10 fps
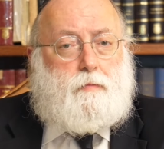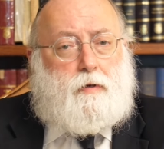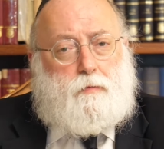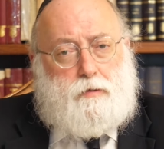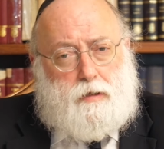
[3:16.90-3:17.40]

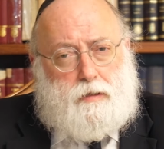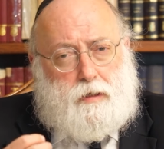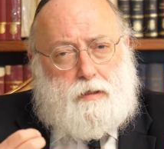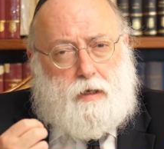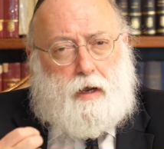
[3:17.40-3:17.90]
But it was just
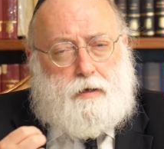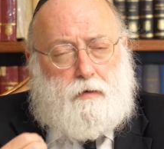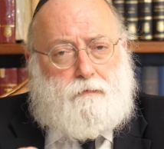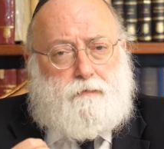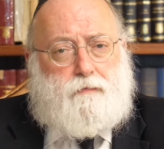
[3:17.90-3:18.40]
a sign
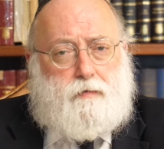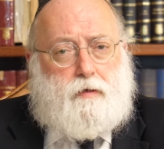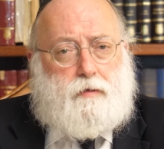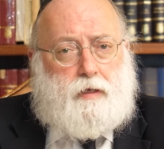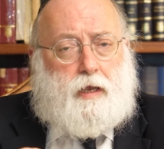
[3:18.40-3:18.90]
of
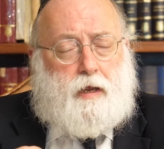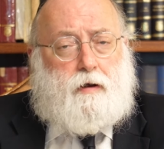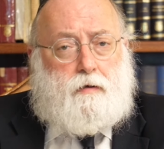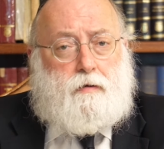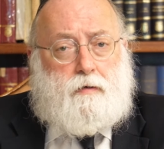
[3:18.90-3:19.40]
the
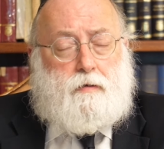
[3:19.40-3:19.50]
care